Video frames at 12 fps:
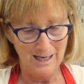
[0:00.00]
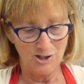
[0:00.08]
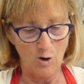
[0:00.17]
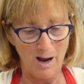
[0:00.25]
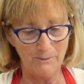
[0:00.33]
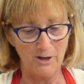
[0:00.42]

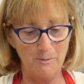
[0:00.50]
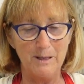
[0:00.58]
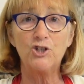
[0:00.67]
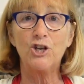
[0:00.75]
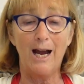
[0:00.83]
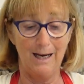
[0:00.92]
So I'm going to be
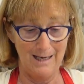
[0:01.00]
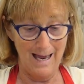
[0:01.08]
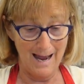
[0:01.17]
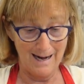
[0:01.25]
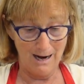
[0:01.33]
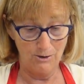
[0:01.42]
checking
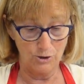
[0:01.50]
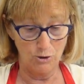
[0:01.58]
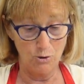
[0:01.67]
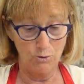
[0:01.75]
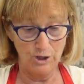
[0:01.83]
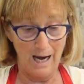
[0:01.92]
that out. So
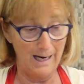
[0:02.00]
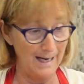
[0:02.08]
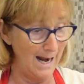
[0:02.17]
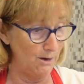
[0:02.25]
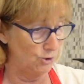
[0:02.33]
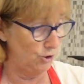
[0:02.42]
you check it
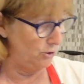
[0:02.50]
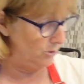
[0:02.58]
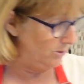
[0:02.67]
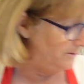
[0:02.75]
out too.